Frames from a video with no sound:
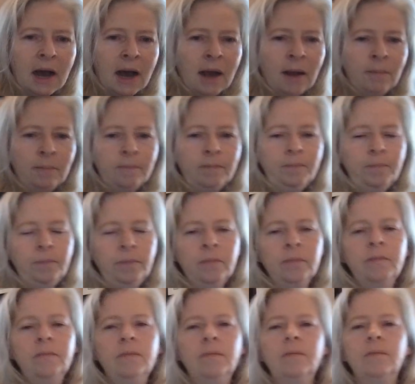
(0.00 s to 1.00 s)
Um,
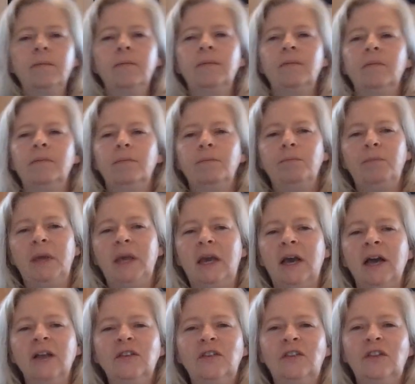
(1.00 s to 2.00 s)

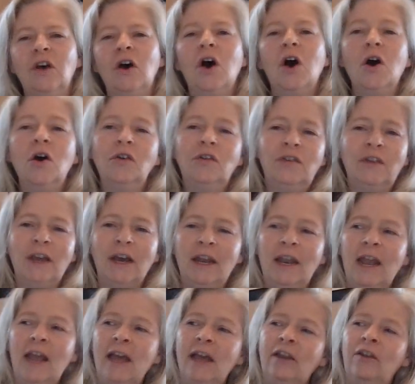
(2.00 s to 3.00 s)
because the host
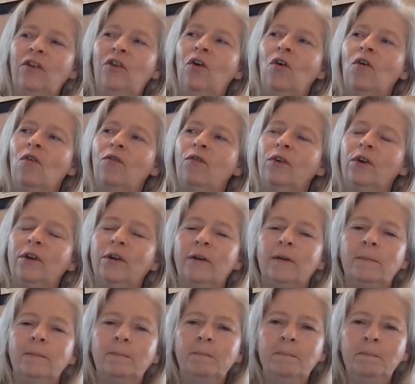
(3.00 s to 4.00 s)
got handed
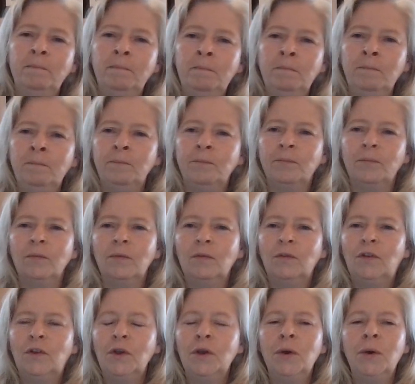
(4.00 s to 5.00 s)
over to
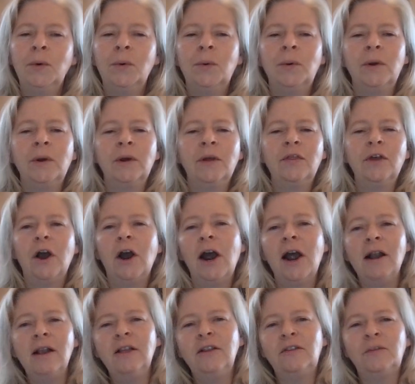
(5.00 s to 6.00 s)
the
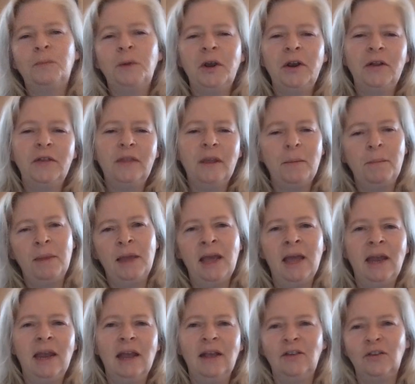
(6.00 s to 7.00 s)
harlot spirit that
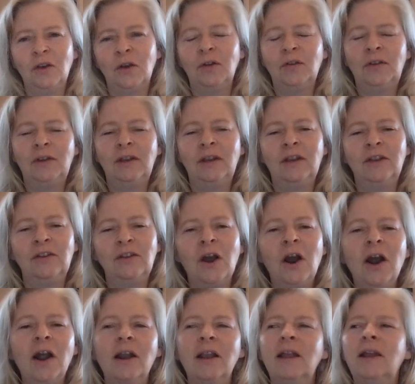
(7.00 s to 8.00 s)
man exalted in his
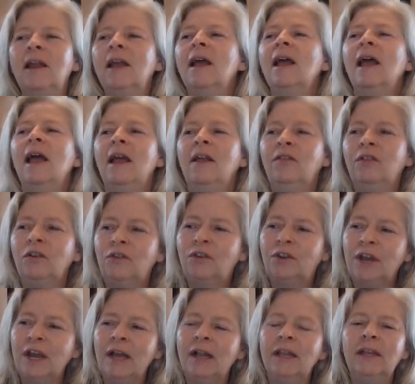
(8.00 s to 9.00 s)
heart, and the
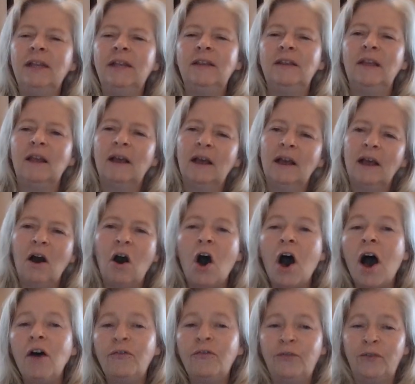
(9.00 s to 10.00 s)
daily
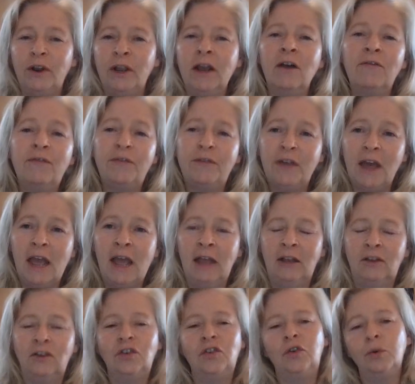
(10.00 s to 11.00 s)
offering of
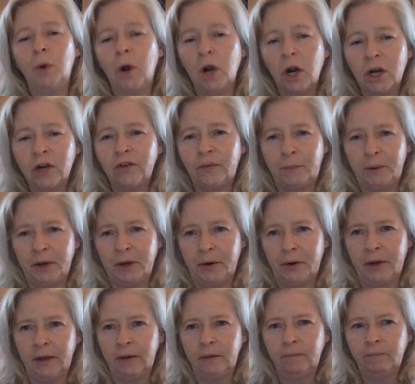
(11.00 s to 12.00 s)
thanks to her
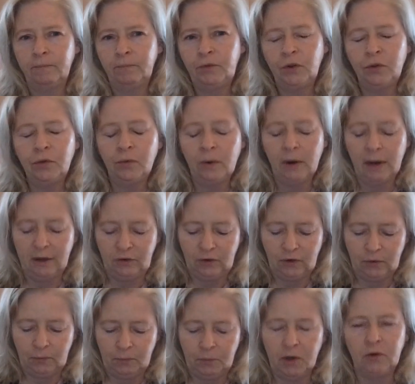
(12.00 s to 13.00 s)
spirit, to the
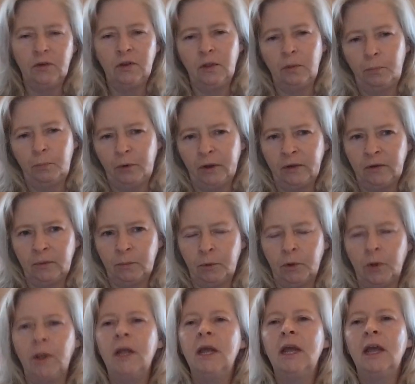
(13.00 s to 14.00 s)
righteous spirit, to the
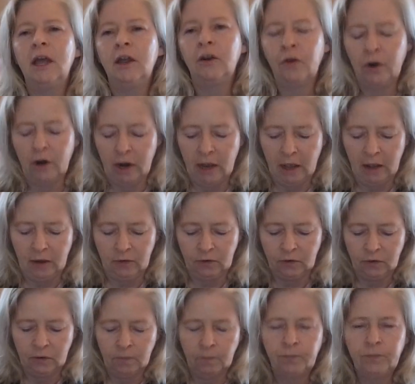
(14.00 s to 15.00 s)
principal, and her
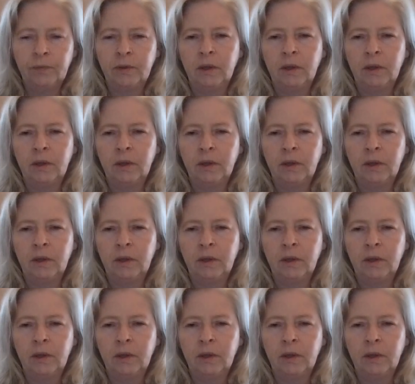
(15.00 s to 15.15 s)
house